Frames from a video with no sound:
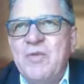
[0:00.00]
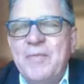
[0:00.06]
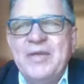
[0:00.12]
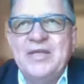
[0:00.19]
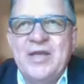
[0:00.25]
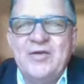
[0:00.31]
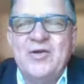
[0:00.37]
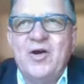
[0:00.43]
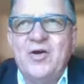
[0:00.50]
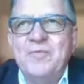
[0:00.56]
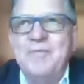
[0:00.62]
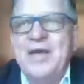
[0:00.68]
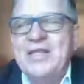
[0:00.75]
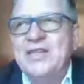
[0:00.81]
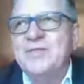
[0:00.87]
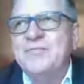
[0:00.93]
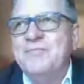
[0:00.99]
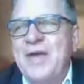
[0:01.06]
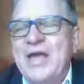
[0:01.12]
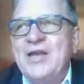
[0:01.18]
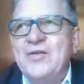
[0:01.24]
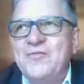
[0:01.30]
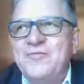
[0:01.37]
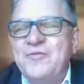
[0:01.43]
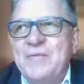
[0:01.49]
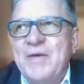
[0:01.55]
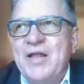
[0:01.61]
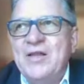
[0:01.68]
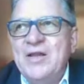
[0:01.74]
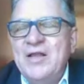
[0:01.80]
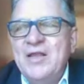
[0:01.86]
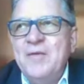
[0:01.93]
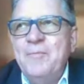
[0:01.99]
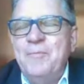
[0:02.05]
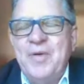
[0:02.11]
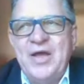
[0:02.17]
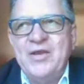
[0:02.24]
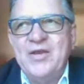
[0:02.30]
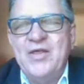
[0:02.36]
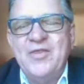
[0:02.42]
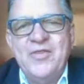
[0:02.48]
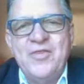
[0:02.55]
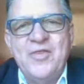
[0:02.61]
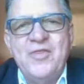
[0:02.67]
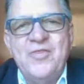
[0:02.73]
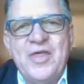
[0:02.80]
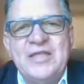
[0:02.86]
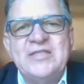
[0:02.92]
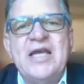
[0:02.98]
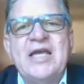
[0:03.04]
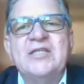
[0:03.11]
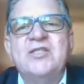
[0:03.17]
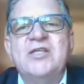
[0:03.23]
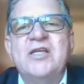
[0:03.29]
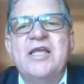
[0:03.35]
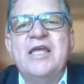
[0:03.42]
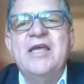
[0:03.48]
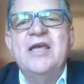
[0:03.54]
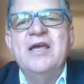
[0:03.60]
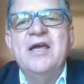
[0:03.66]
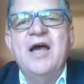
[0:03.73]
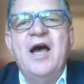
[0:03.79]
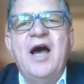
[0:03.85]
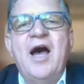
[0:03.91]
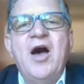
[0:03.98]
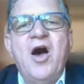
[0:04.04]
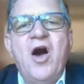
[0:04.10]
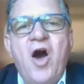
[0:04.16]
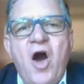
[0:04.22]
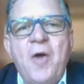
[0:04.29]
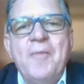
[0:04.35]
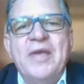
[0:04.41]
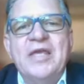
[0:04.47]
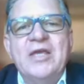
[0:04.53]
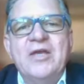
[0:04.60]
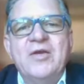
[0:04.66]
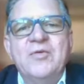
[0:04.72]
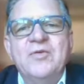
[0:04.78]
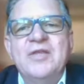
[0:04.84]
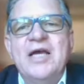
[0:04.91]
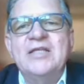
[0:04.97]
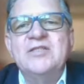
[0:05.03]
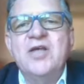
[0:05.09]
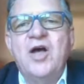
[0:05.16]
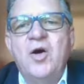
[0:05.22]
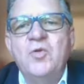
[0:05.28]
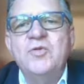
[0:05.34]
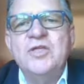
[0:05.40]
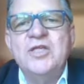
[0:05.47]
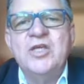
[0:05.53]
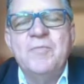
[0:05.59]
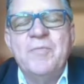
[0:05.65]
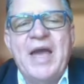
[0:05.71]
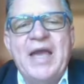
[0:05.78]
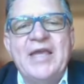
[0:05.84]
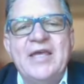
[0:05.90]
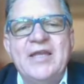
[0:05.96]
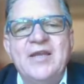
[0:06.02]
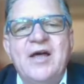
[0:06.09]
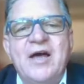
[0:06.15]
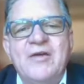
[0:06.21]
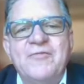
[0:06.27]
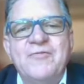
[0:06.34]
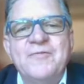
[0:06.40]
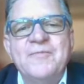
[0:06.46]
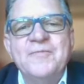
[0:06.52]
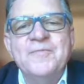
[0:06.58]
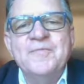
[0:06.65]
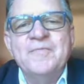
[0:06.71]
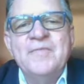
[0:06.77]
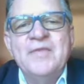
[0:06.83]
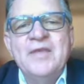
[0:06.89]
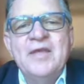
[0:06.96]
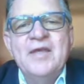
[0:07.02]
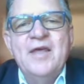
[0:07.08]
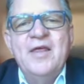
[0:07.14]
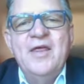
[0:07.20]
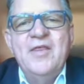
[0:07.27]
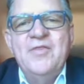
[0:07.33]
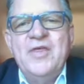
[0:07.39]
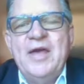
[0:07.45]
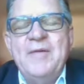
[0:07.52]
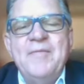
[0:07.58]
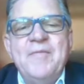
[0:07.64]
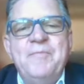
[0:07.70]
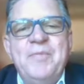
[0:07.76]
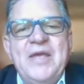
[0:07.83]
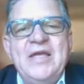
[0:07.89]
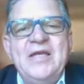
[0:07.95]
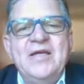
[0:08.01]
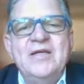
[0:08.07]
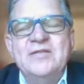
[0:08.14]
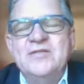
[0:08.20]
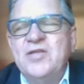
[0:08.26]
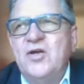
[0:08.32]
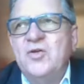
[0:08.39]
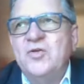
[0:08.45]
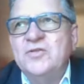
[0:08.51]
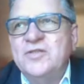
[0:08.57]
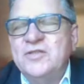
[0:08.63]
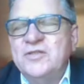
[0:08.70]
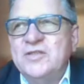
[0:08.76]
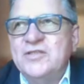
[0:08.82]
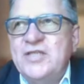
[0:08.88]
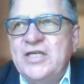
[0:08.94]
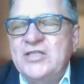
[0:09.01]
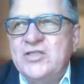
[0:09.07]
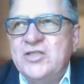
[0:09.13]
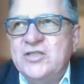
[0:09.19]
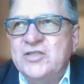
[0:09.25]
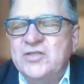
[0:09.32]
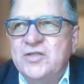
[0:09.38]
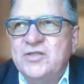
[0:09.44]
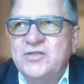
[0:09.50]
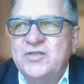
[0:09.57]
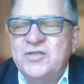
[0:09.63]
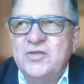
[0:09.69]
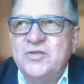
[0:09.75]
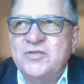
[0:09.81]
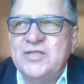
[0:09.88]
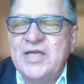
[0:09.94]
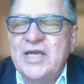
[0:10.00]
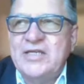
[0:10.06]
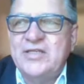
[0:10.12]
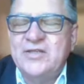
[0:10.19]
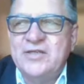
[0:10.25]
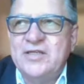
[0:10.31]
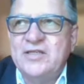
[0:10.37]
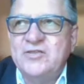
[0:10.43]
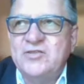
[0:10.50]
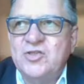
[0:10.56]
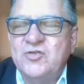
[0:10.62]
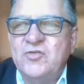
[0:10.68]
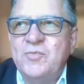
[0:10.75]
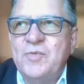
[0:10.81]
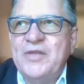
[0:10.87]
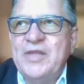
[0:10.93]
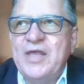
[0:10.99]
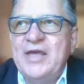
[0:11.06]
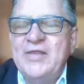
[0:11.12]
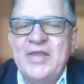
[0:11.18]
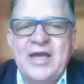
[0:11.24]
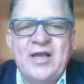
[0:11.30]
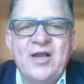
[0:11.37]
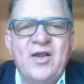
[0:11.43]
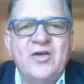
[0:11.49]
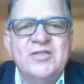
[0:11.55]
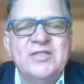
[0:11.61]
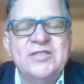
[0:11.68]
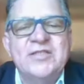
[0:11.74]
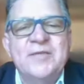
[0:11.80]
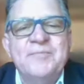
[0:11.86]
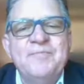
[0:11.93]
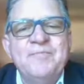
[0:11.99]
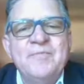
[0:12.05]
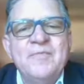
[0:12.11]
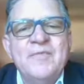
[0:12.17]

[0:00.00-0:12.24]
women, God made them male and female, but that's actually harming you. That's holding you back in life. They're being told, the teachers, to say to the little children when they're in their classes,